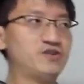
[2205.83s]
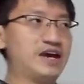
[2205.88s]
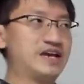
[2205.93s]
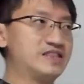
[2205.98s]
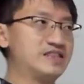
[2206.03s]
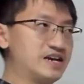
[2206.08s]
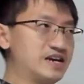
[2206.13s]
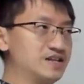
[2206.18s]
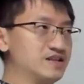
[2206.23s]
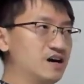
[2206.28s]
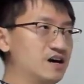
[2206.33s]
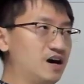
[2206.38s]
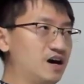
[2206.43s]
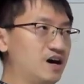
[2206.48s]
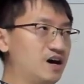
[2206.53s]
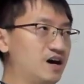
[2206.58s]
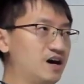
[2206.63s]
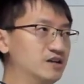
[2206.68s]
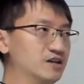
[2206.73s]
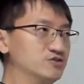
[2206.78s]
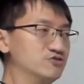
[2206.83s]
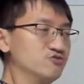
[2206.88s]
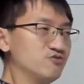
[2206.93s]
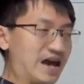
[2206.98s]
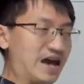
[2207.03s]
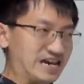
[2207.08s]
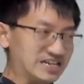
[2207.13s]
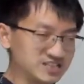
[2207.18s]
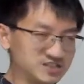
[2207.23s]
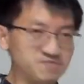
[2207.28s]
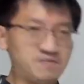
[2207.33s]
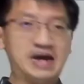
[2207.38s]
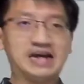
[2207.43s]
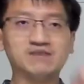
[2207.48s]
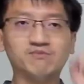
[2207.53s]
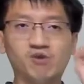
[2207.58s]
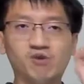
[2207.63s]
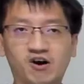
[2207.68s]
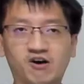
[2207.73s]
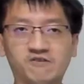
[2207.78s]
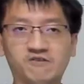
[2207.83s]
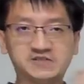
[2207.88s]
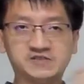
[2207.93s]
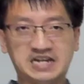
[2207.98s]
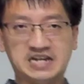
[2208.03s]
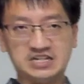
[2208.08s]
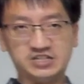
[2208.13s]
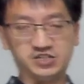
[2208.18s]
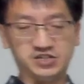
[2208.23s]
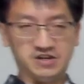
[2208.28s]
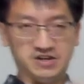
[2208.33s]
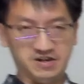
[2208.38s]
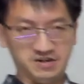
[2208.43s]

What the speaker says: and then do expect more of such